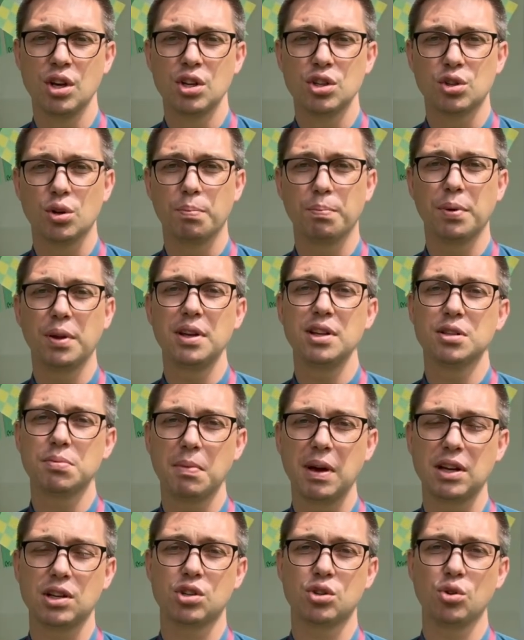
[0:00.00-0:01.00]
So please
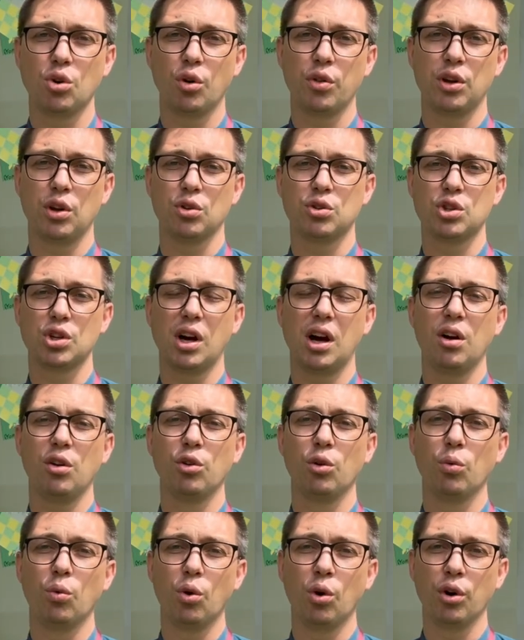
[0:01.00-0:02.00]
make sure that your child
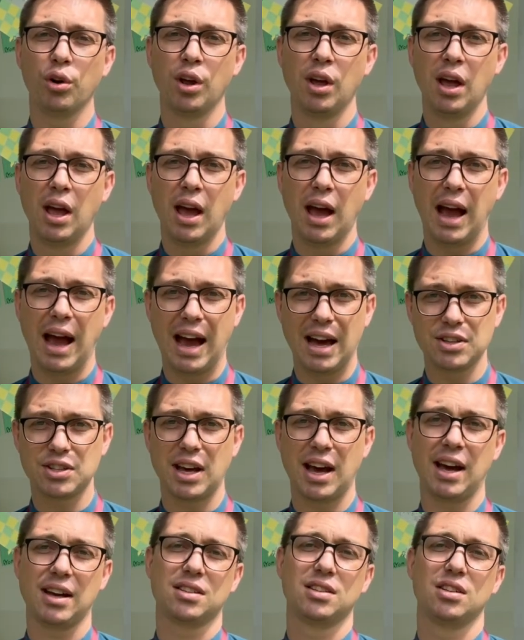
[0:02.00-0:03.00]
award has
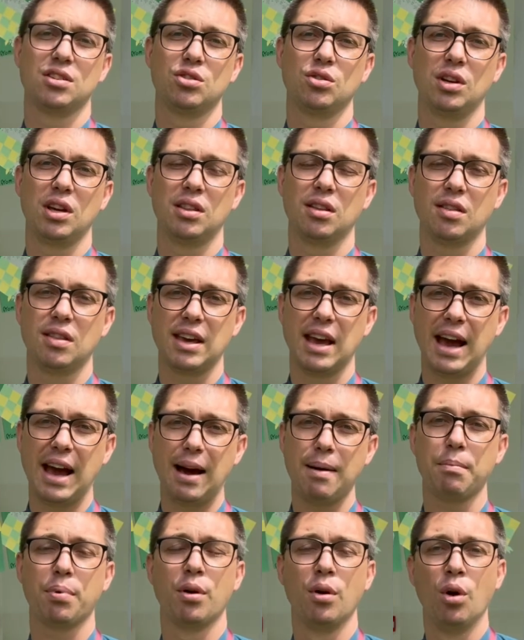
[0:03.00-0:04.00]
access to either the
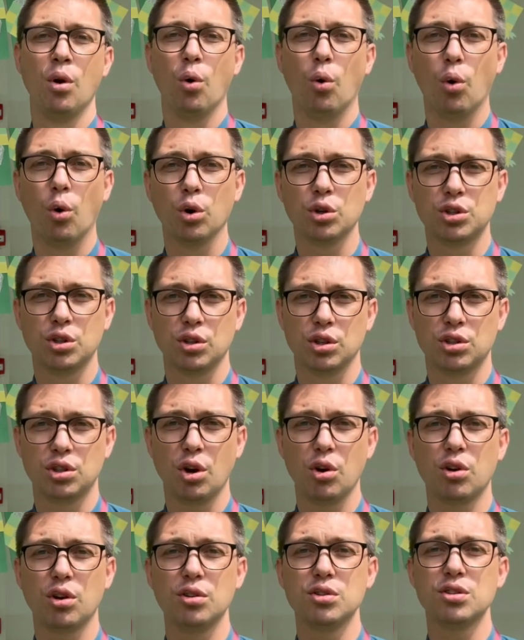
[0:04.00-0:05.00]
app or to the
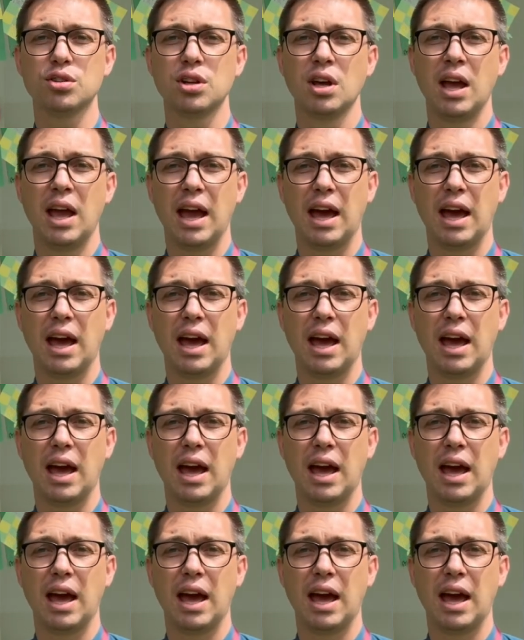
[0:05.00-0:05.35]
tokens.